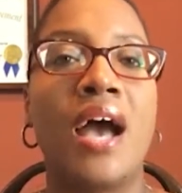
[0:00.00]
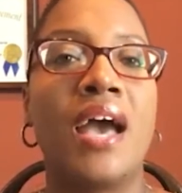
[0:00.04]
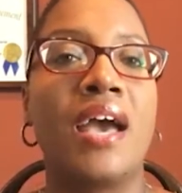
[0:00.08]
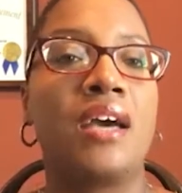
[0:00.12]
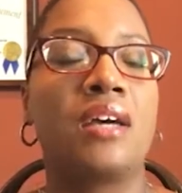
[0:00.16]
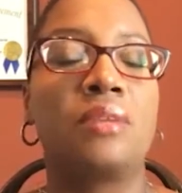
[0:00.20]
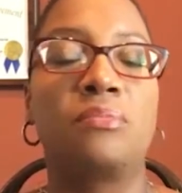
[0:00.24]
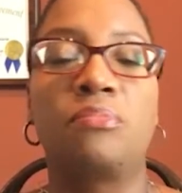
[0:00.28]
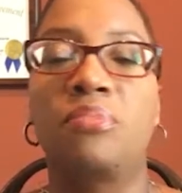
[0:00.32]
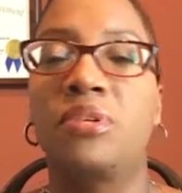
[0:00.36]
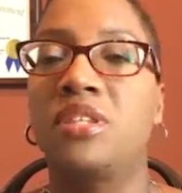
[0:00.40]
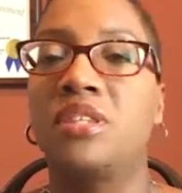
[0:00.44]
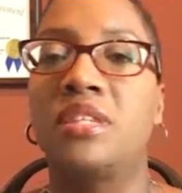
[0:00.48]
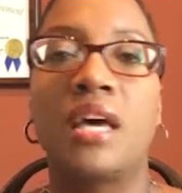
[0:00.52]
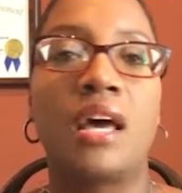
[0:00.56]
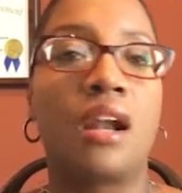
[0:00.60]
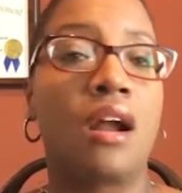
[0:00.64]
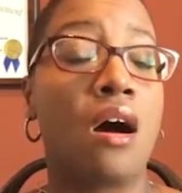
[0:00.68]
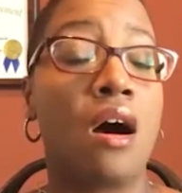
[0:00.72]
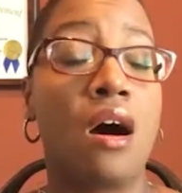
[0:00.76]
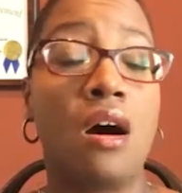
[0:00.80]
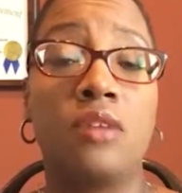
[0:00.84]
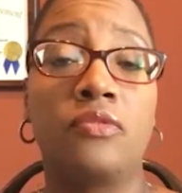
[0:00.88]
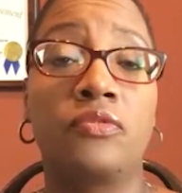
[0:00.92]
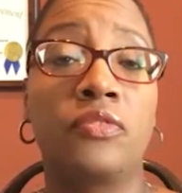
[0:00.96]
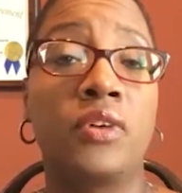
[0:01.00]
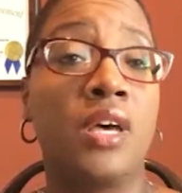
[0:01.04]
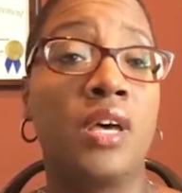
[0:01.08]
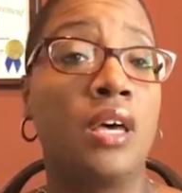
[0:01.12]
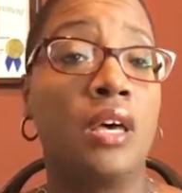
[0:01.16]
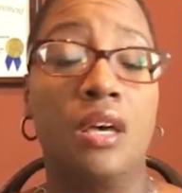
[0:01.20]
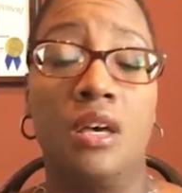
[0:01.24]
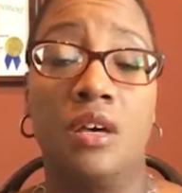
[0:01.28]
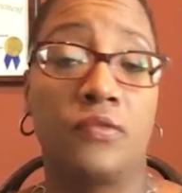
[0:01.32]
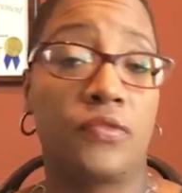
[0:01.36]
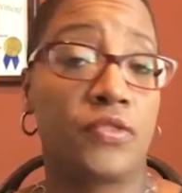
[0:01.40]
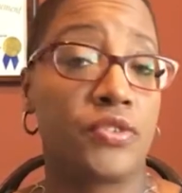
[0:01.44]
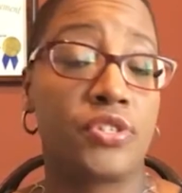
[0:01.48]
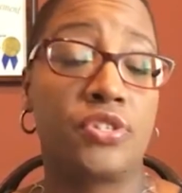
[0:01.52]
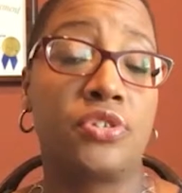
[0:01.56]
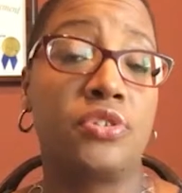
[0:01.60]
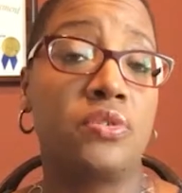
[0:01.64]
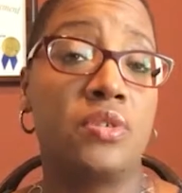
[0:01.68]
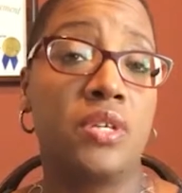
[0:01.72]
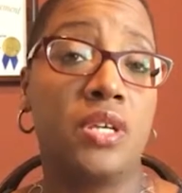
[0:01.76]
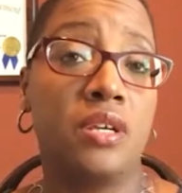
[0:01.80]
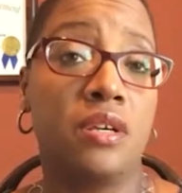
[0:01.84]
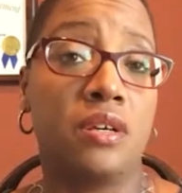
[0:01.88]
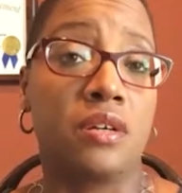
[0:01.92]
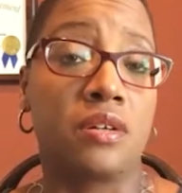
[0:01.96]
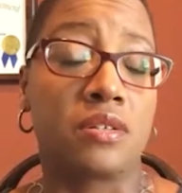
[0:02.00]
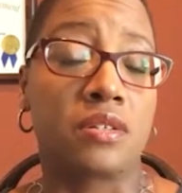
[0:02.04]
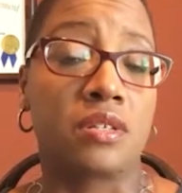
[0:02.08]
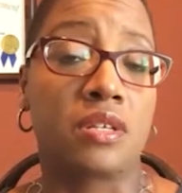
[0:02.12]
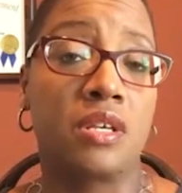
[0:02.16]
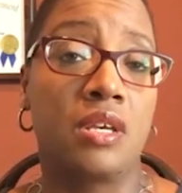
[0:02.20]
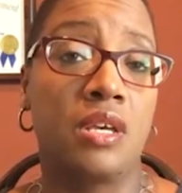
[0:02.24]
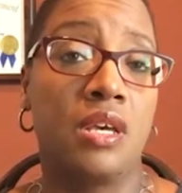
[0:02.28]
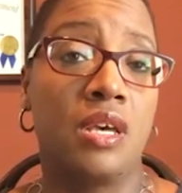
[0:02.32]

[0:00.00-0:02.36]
had put that off for 2 years.